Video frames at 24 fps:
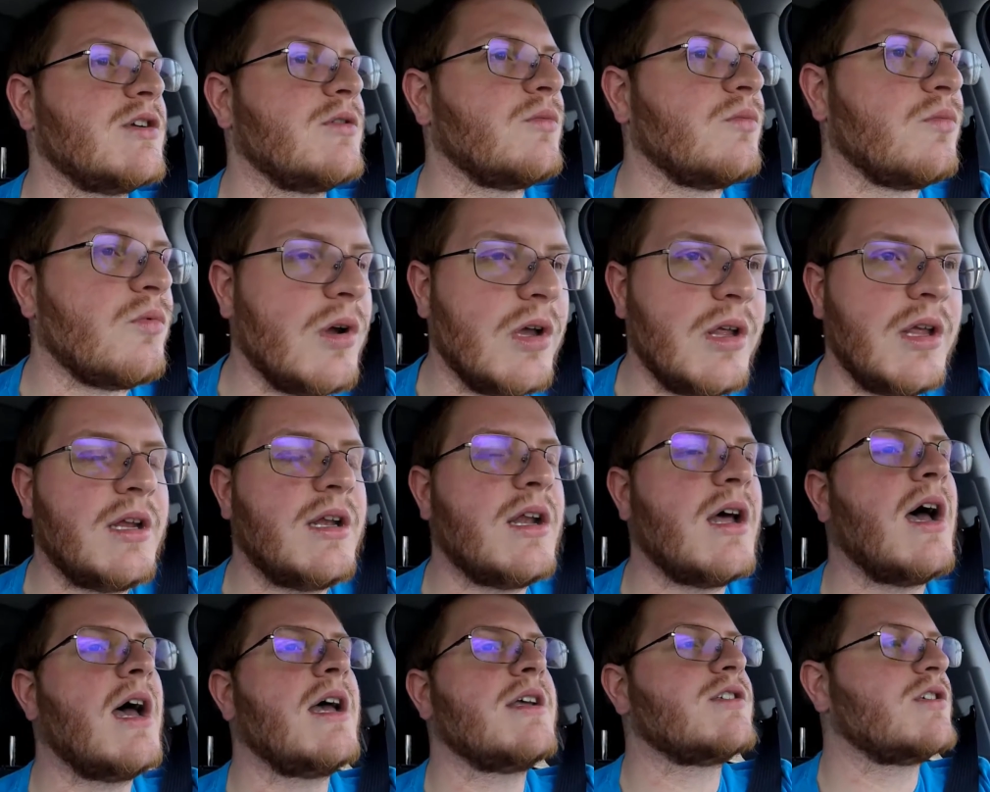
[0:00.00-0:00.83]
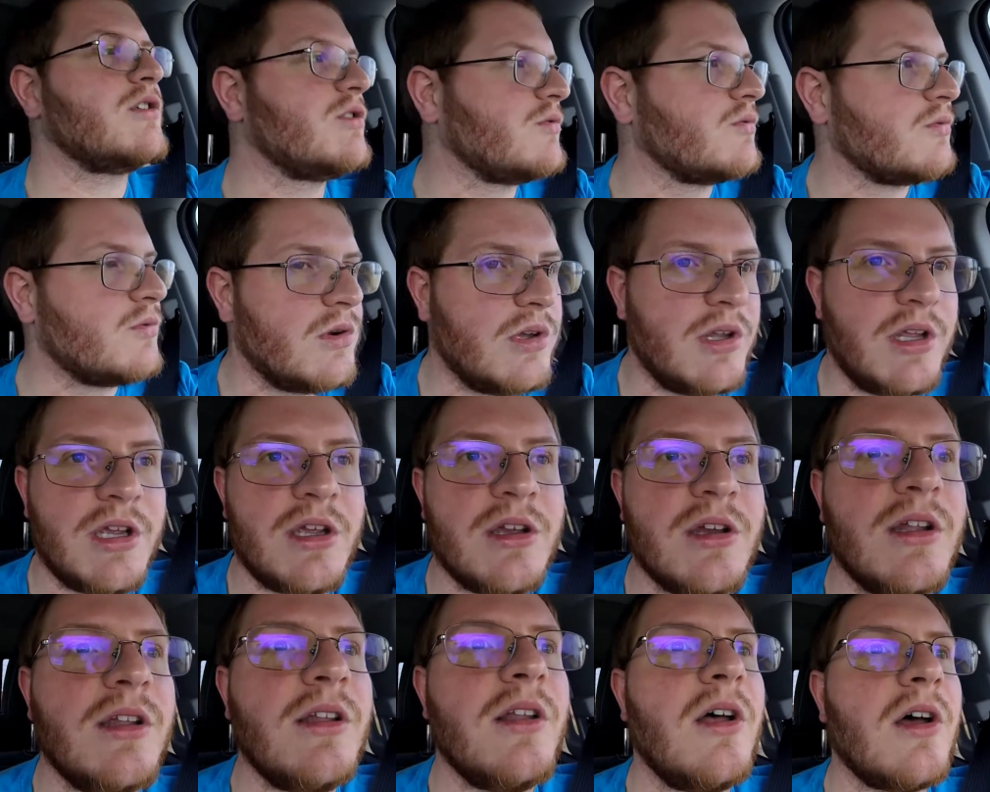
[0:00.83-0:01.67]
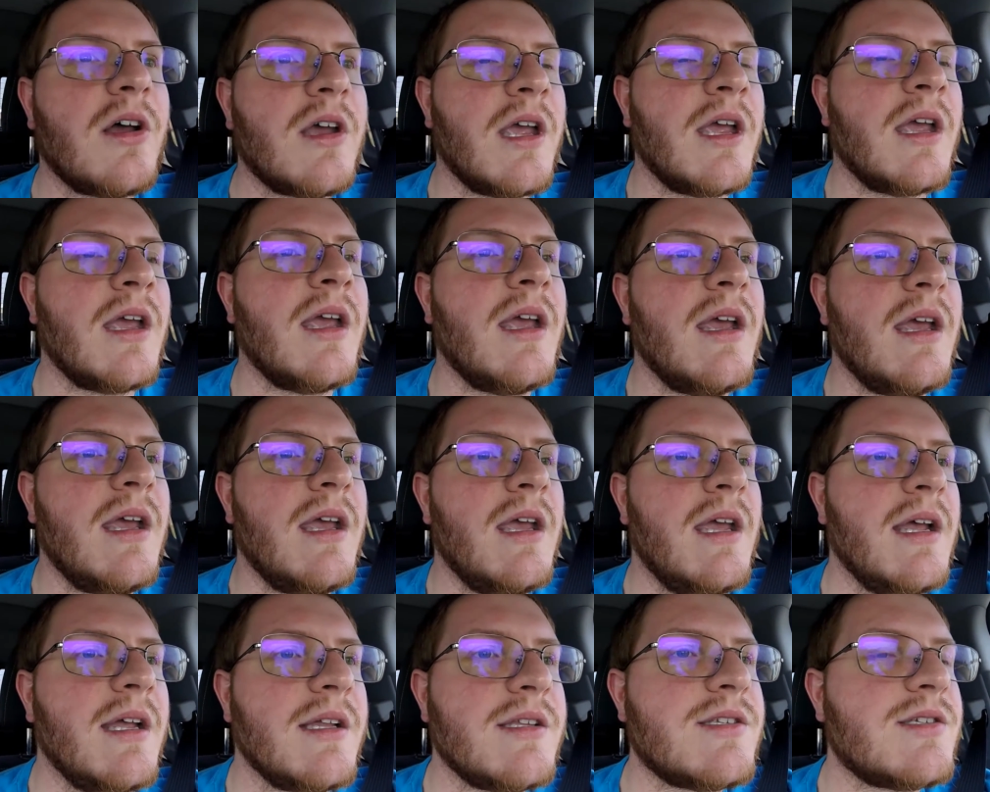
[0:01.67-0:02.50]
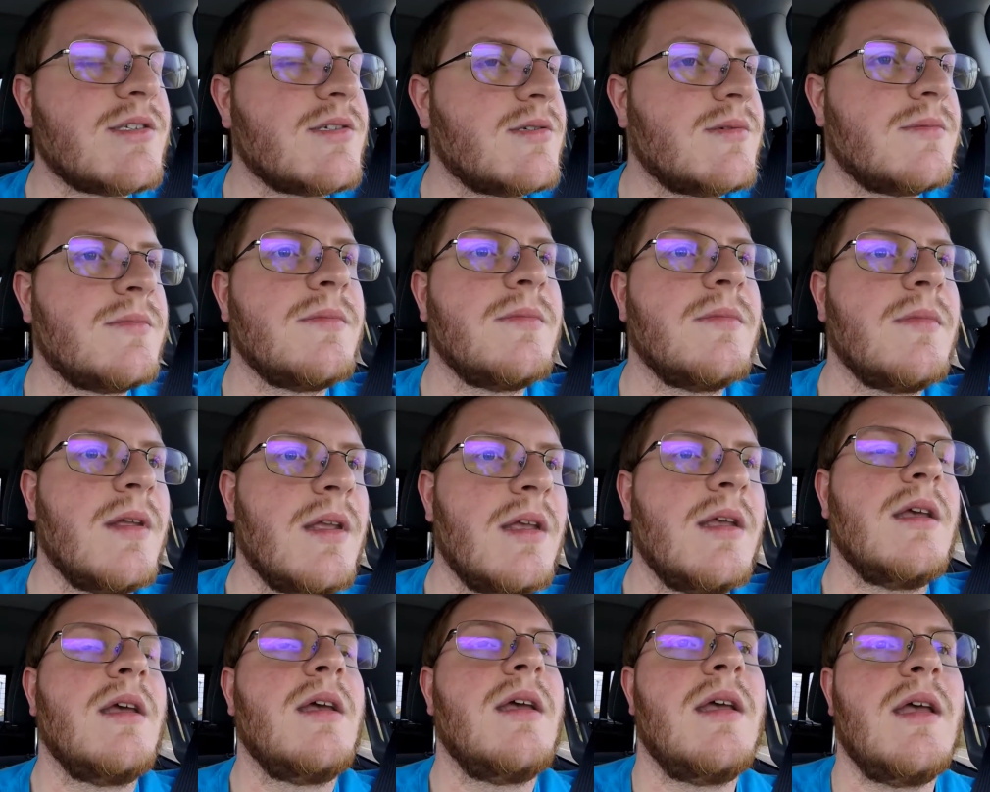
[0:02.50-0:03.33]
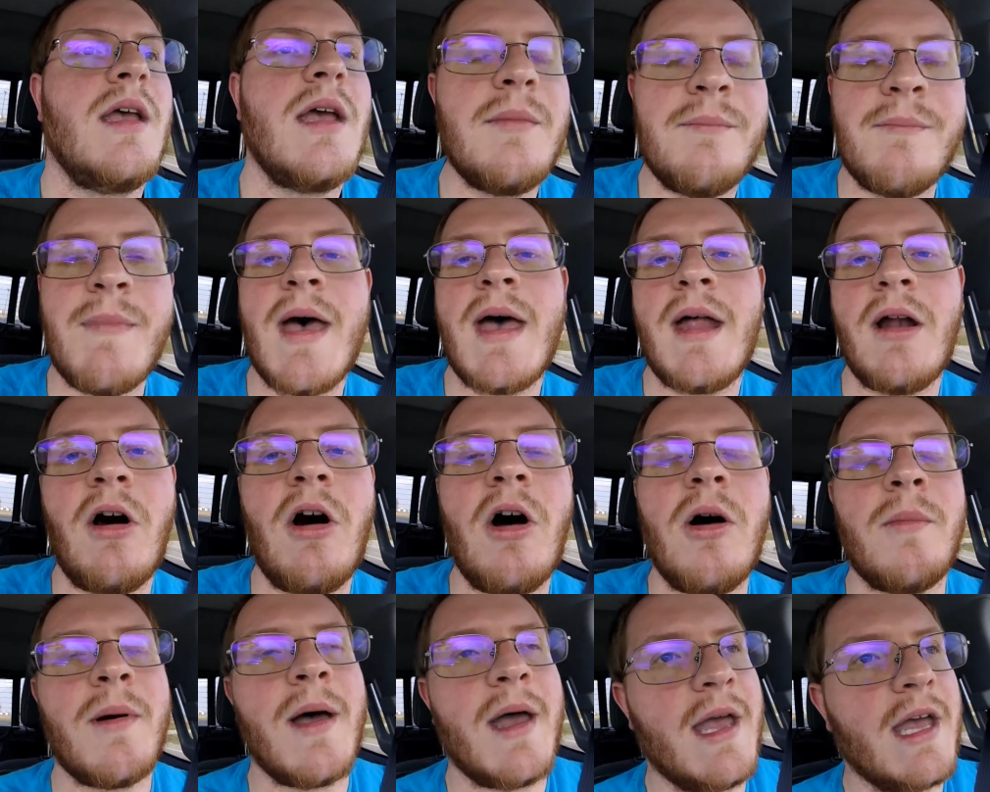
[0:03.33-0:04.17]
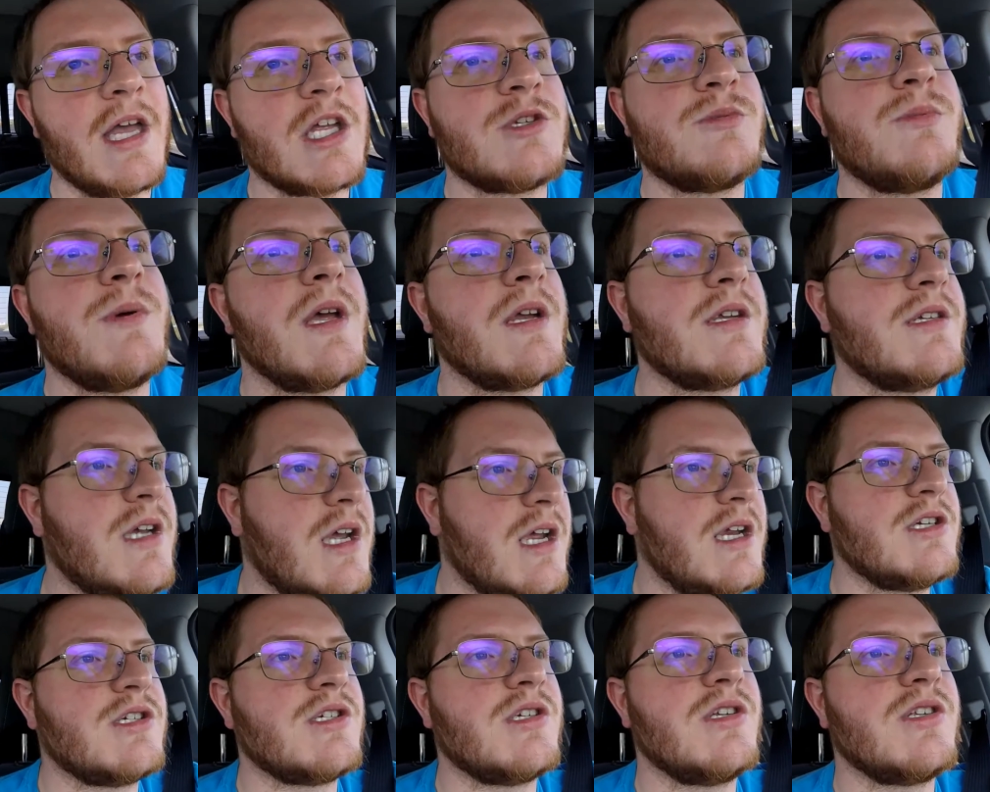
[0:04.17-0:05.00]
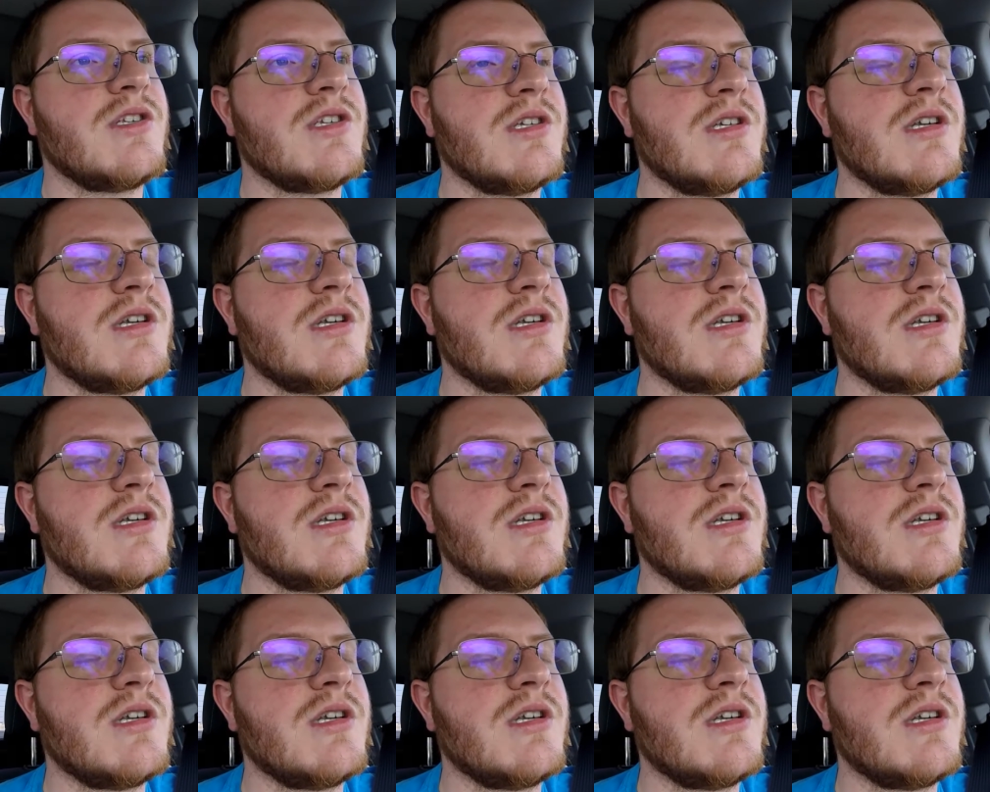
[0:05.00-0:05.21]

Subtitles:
it really nice, it's really good looking, it met all my expectations.